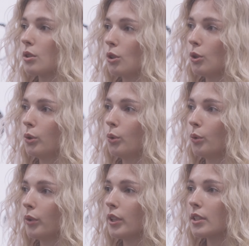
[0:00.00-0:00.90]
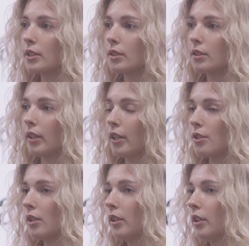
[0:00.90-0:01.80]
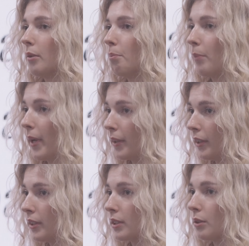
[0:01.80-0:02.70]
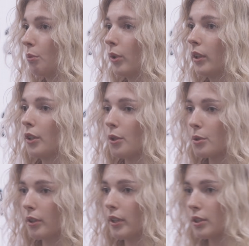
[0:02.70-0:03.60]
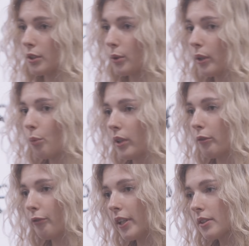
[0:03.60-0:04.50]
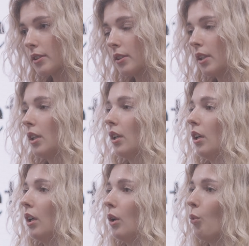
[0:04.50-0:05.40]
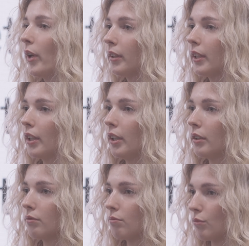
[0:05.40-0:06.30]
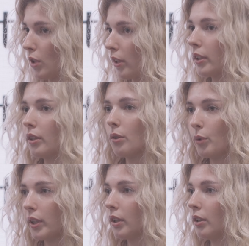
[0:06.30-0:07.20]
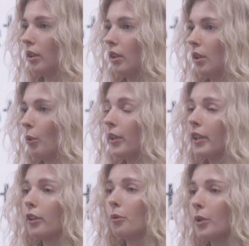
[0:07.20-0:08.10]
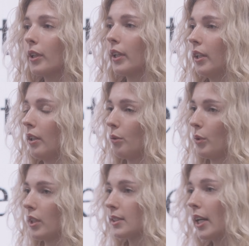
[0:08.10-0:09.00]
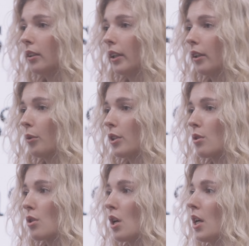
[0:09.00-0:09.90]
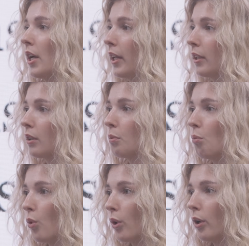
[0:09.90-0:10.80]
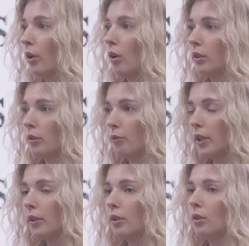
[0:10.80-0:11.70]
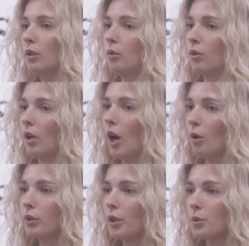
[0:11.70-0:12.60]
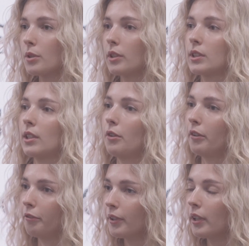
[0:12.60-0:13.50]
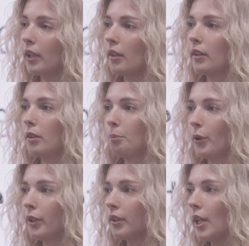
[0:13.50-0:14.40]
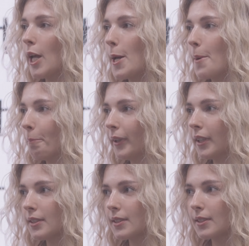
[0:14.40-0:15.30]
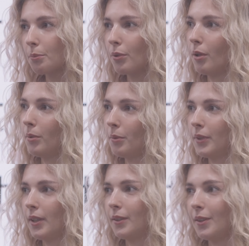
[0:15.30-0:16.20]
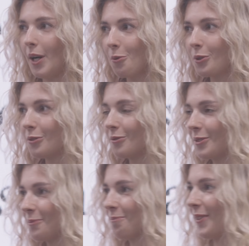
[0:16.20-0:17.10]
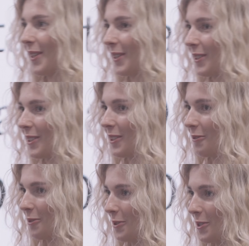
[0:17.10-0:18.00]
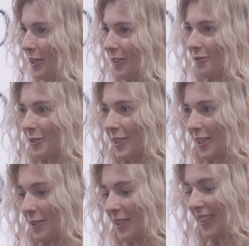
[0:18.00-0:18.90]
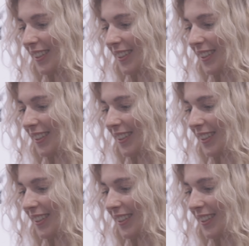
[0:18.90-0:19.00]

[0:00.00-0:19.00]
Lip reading: So this actually matters what the user is doing with the face when they're when they're communicating with a sign language, adding more on the value on how the users are feeling at that point. But that's a problem that I would think in the future for now.